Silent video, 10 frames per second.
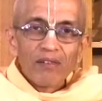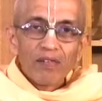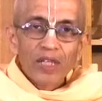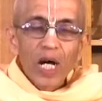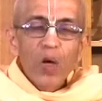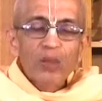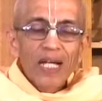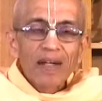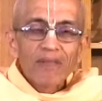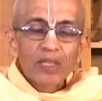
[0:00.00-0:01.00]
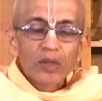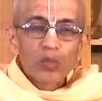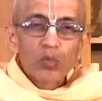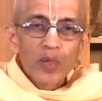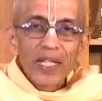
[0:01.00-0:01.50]
without having
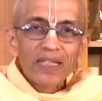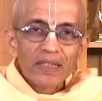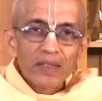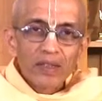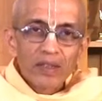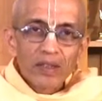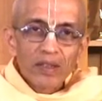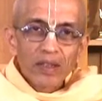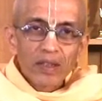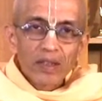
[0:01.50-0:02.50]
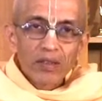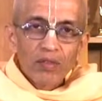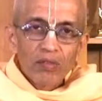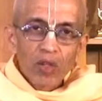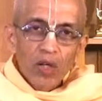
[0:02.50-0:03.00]
to wait
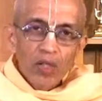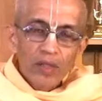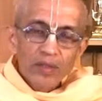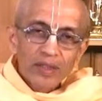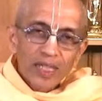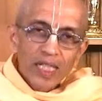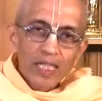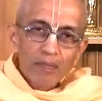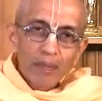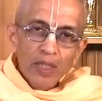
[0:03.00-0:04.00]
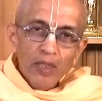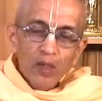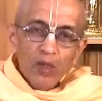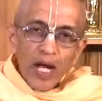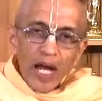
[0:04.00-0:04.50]
for taking a Bhakti
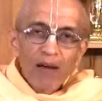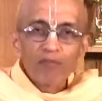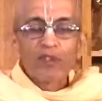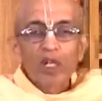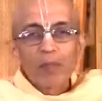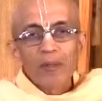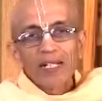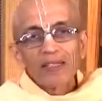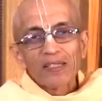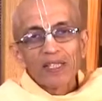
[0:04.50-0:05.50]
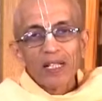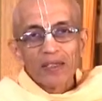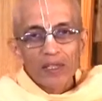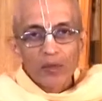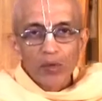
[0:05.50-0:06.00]
Yoga after practicing
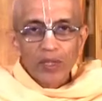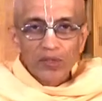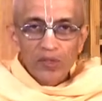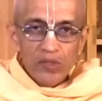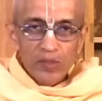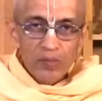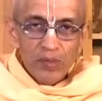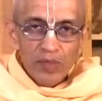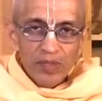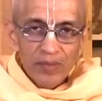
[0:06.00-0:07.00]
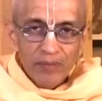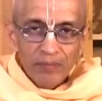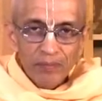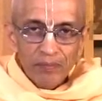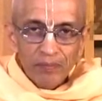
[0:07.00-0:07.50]
other yoga systems.
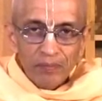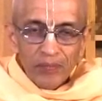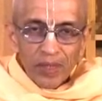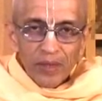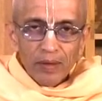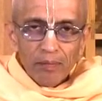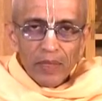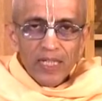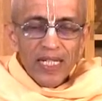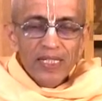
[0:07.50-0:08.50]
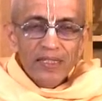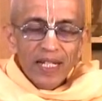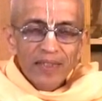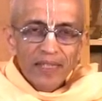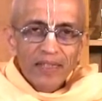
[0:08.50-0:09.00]
Besides
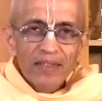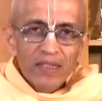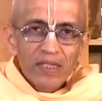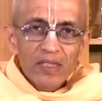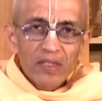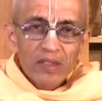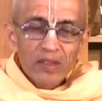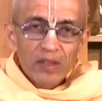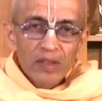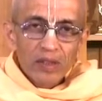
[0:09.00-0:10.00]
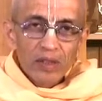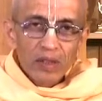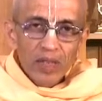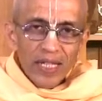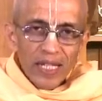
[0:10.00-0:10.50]
that, in this
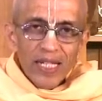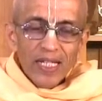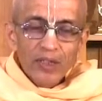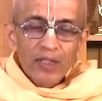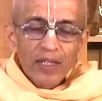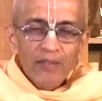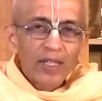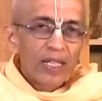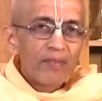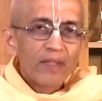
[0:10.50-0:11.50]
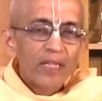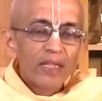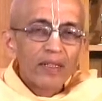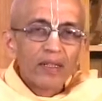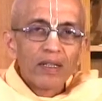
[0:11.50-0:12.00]
age that we are living
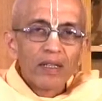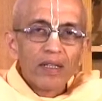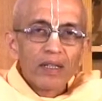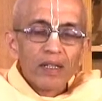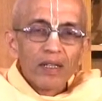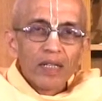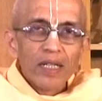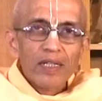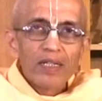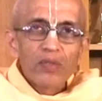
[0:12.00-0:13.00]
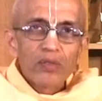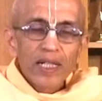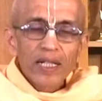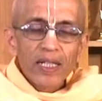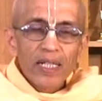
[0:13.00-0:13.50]
in, it is
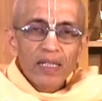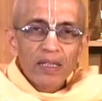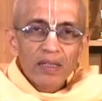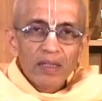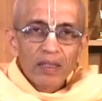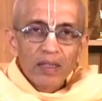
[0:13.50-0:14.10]
really